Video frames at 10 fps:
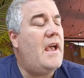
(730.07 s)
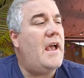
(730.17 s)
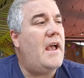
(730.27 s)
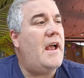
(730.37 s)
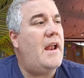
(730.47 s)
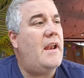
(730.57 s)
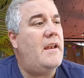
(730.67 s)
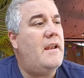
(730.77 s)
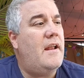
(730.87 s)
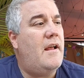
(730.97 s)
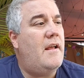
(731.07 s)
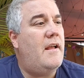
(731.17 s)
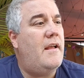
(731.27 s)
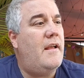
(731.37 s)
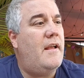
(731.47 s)
and
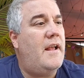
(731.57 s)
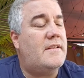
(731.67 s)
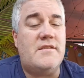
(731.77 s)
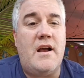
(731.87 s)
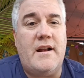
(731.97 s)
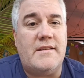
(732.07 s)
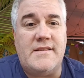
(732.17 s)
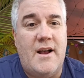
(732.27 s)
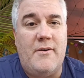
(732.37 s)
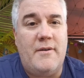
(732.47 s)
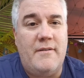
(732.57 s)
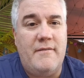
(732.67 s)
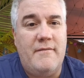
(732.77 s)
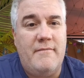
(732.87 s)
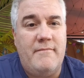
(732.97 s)
it's not going to
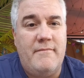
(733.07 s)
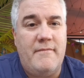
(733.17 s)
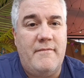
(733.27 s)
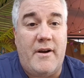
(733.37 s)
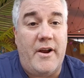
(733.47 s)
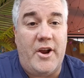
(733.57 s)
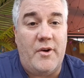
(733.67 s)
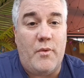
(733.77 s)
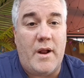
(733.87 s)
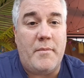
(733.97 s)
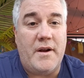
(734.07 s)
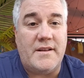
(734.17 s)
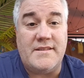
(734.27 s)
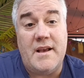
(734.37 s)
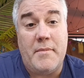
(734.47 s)
sound very good what I'm going
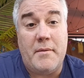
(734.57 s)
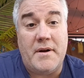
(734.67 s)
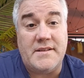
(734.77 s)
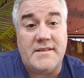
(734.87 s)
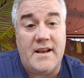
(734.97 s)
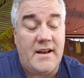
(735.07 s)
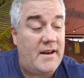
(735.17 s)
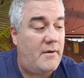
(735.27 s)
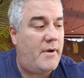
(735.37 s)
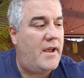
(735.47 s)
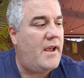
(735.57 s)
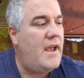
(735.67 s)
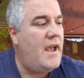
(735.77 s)
to say, but I'm going to say it anyway.